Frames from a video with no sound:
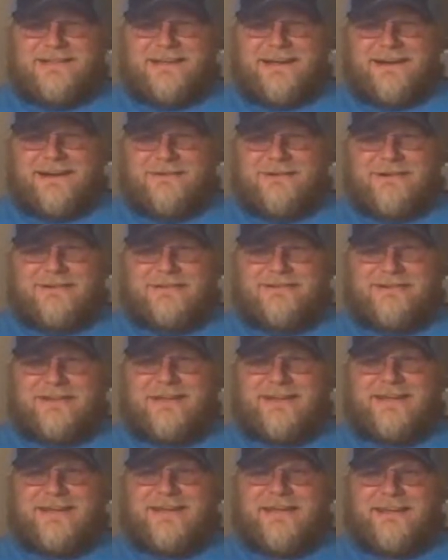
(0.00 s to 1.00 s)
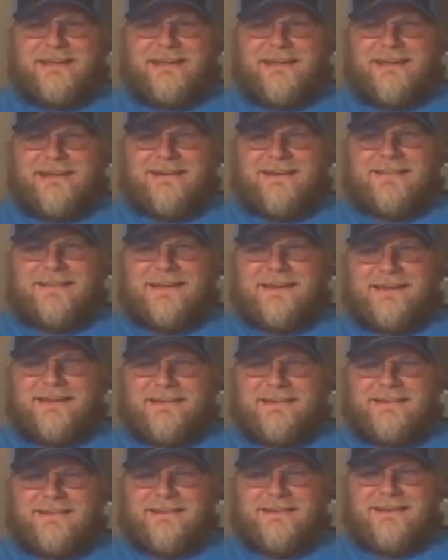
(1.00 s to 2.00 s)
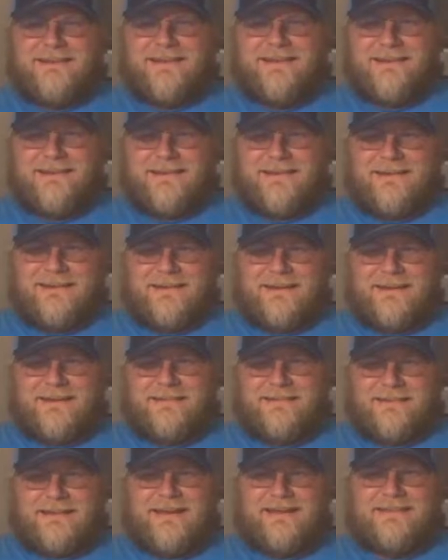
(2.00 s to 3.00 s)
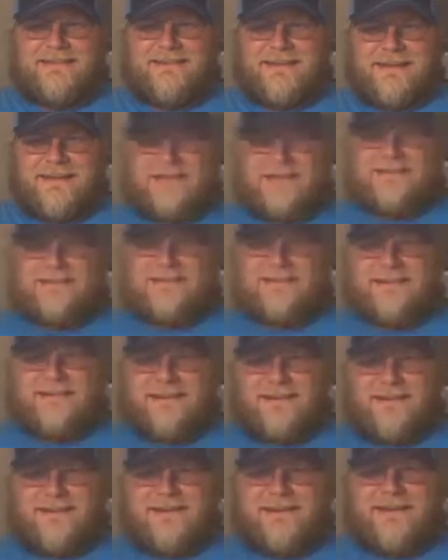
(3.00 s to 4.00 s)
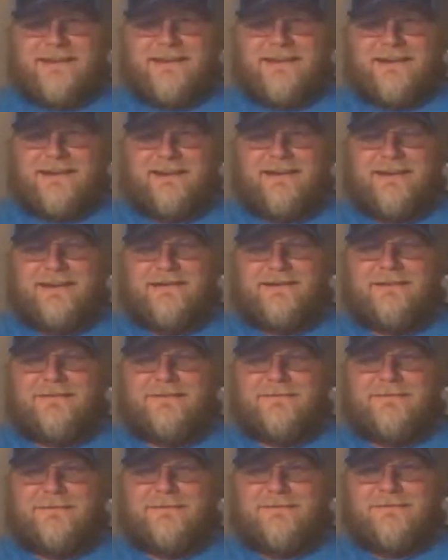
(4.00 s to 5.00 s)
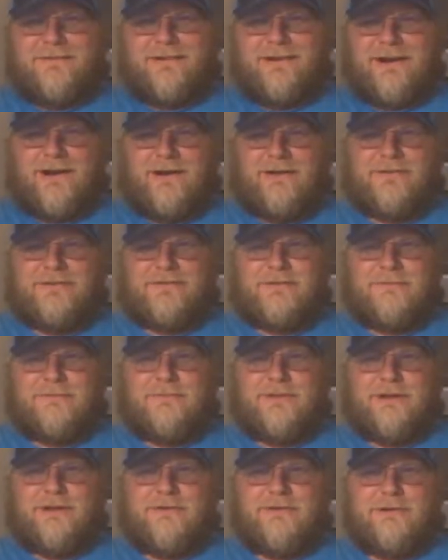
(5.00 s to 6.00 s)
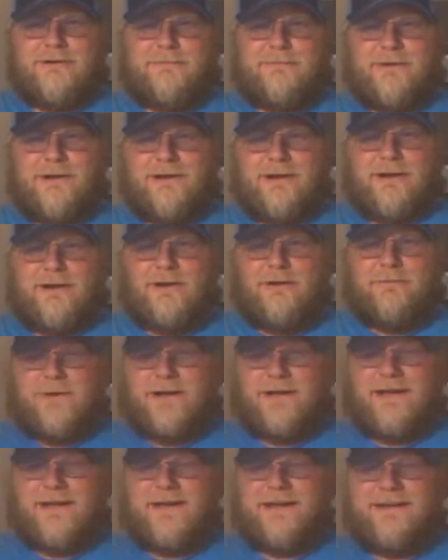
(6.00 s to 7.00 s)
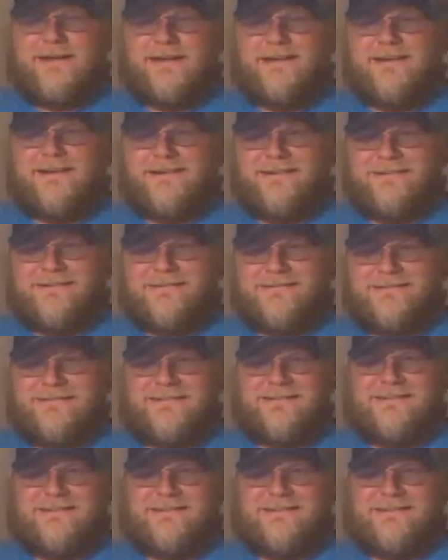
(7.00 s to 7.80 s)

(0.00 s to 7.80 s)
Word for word: I will say he had a la- his last cast that day had a awesome blow up, and I hope I got it all.